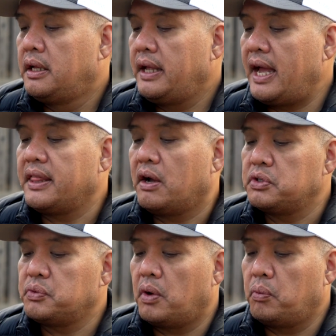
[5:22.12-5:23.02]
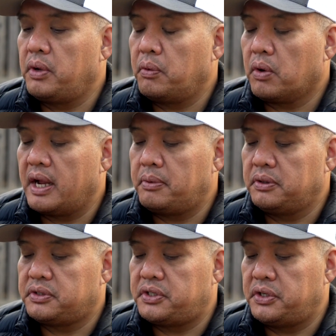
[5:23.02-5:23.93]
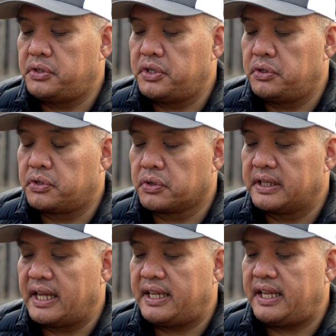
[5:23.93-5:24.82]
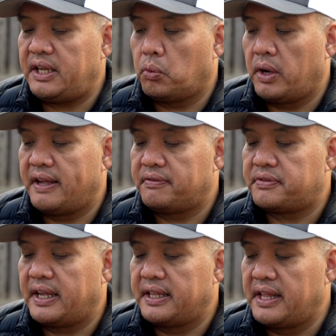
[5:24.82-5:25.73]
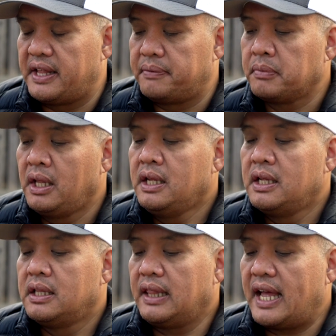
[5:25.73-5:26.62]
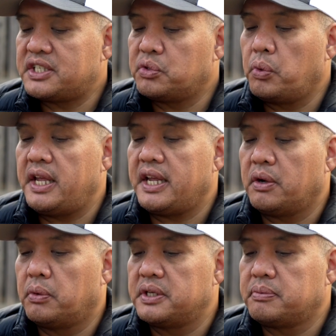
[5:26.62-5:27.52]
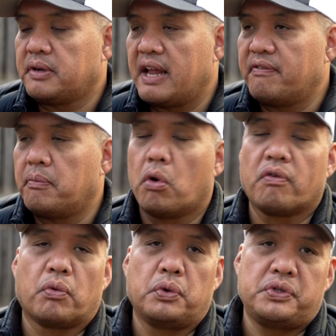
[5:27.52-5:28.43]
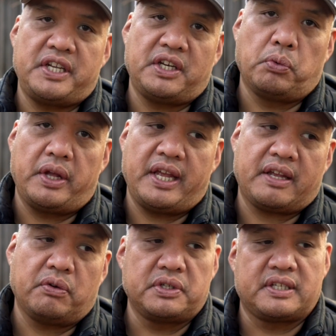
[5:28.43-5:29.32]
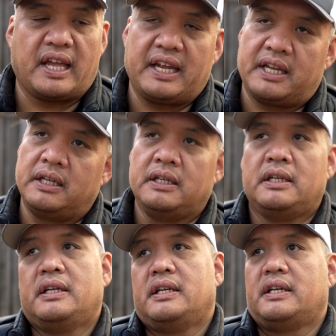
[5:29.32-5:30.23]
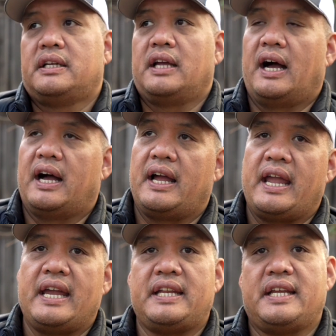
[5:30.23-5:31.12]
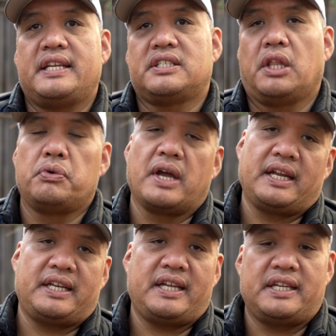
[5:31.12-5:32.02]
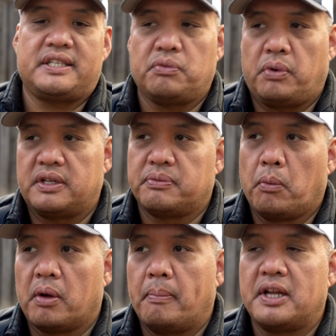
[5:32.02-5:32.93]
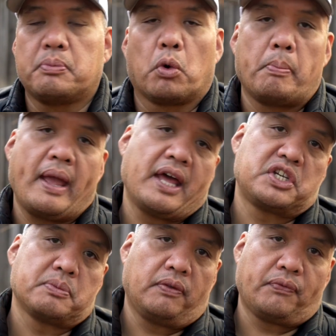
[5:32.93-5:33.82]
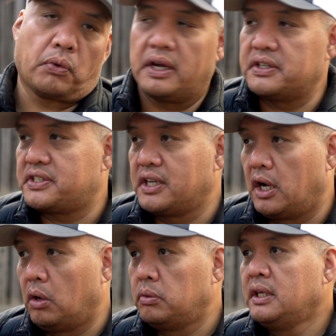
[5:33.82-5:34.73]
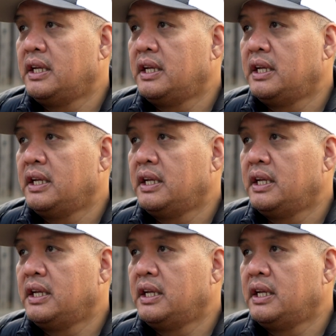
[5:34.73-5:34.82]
that was what we were able to do during that heat wave. And then last week, it was kind of more of a routine week. It was like 80s, low 90s. It was much more manageable for us. So